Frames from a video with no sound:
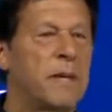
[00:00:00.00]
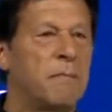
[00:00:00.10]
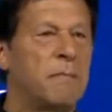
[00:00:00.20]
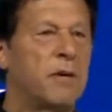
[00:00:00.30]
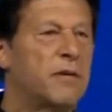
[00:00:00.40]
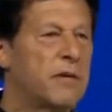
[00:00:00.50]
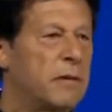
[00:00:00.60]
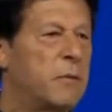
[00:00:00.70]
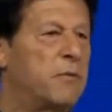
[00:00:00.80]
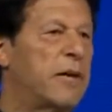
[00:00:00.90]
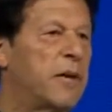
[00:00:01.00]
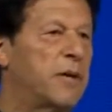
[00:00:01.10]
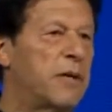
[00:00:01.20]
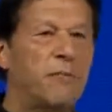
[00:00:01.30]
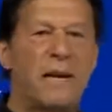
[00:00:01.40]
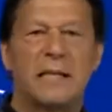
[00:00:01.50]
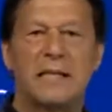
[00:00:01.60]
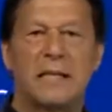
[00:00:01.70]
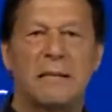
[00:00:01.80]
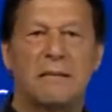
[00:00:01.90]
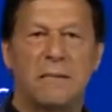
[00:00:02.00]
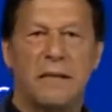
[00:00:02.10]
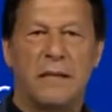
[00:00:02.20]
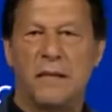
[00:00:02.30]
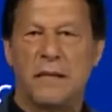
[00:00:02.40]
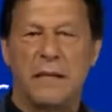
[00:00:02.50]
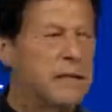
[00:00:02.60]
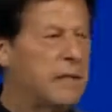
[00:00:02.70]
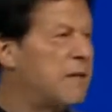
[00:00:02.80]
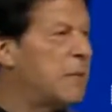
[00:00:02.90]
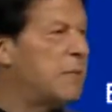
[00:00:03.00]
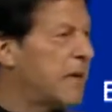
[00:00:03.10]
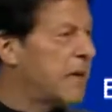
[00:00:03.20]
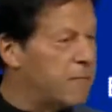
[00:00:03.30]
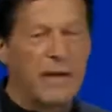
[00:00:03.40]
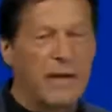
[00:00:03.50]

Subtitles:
developing and planting nurseries. So,